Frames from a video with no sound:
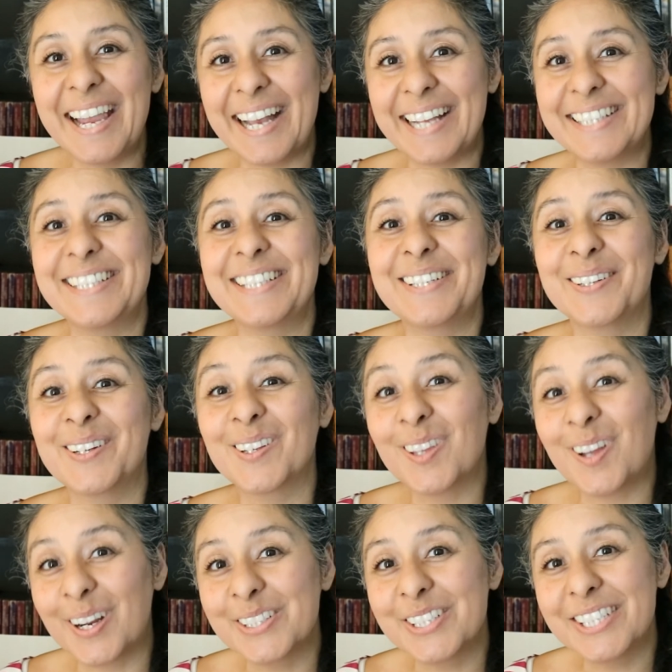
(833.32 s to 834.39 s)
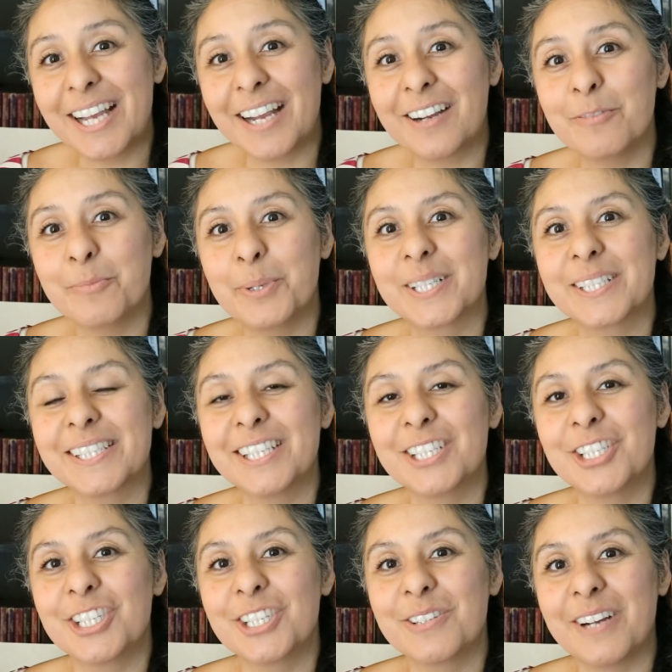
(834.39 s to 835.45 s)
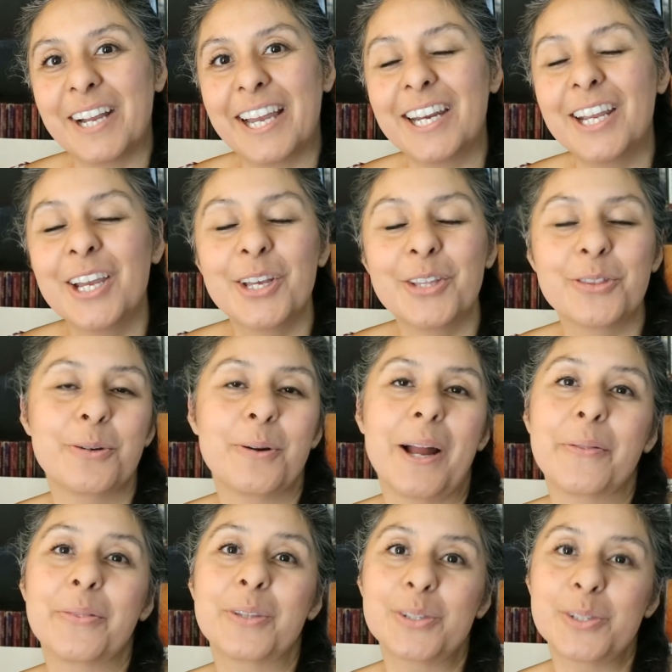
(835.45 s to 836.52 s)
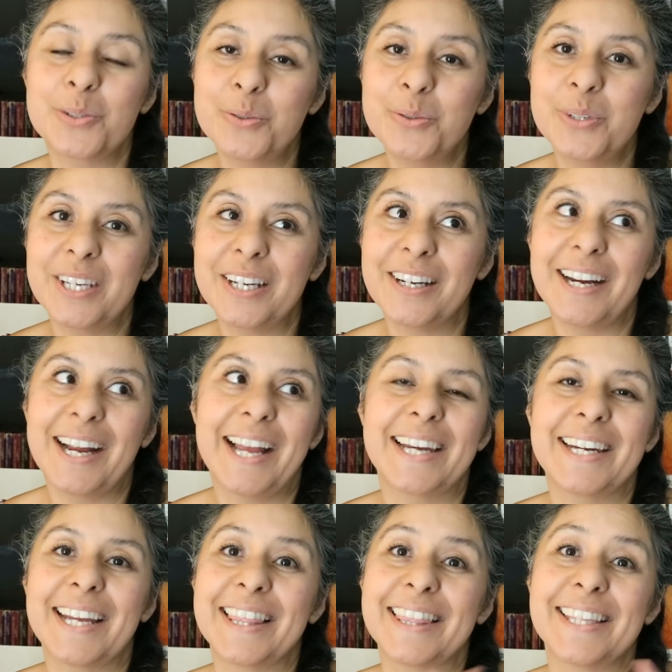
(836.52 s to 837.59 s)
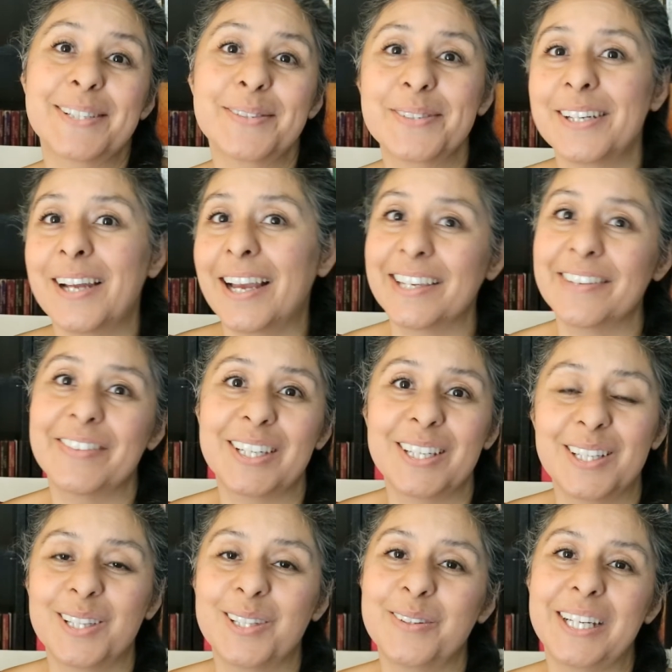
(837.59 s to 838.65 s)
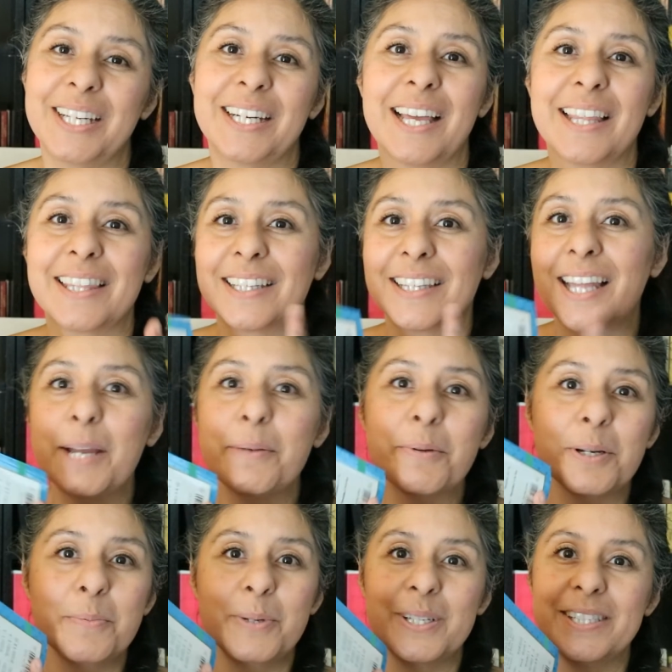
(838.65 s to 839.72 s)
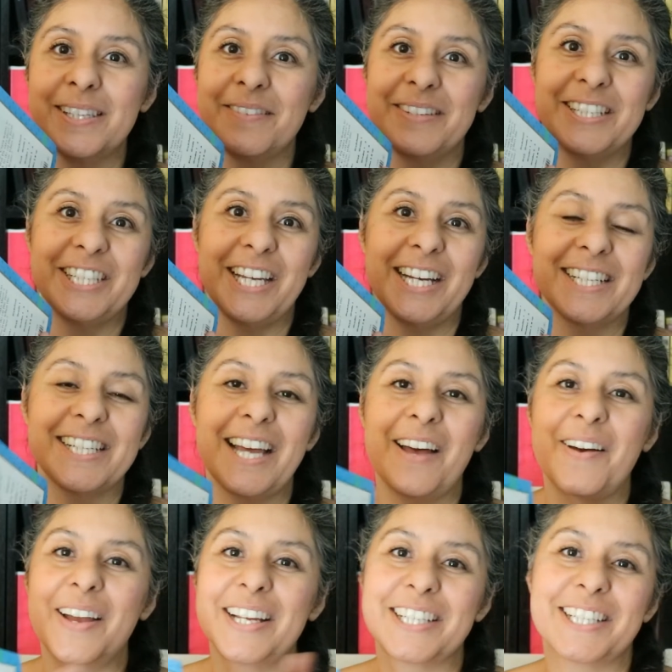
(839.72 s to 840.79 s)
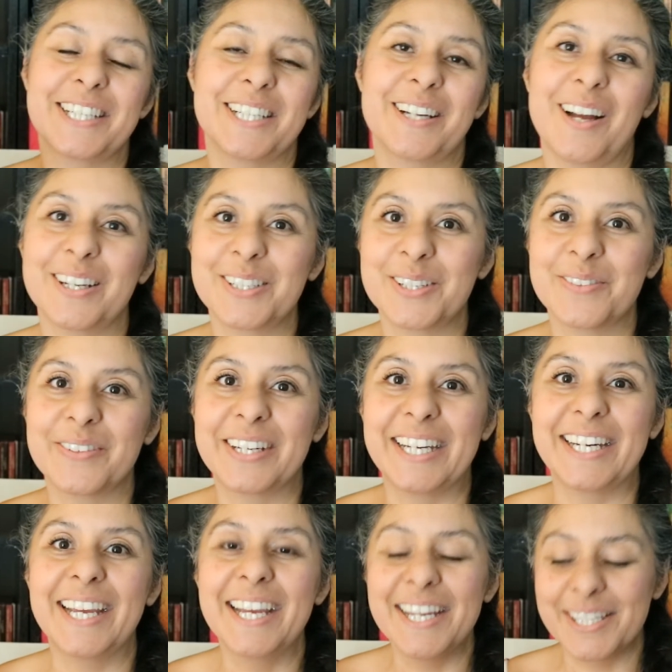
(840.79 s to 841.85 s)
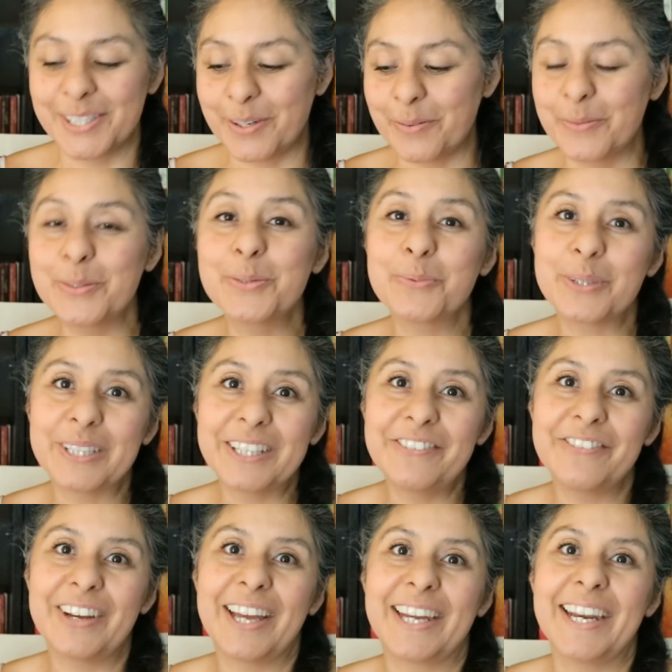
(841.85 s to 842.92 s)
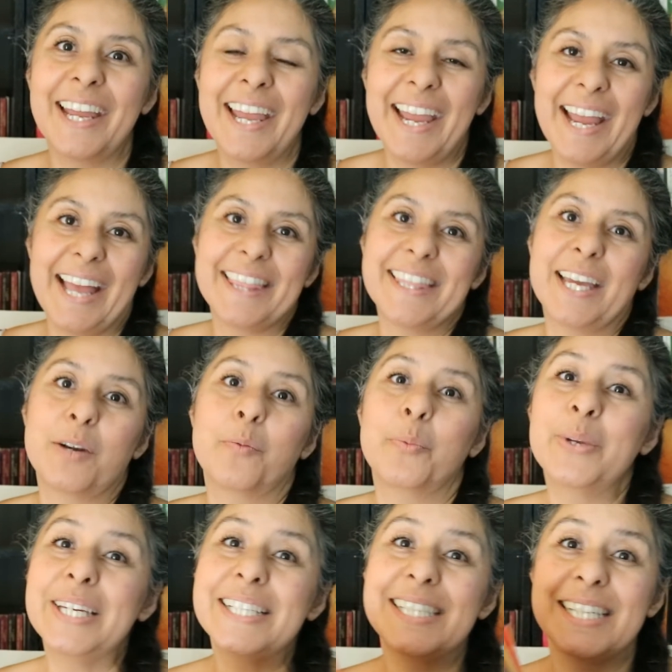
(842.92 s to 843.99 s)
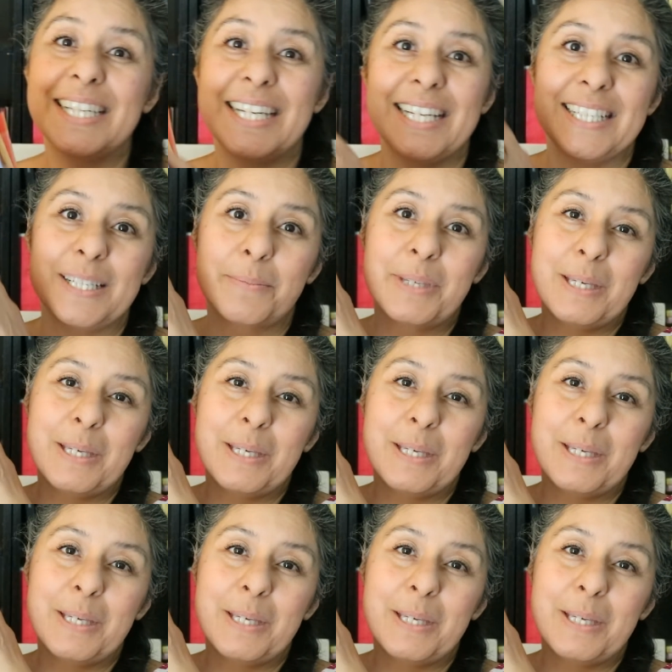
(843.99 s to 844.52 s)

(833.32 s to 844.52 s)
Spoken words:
at seeing her large stack of books that she read throughout the school year. And this was not even including the library books that we checked out and she got to read. So it was really fun. And then we did end up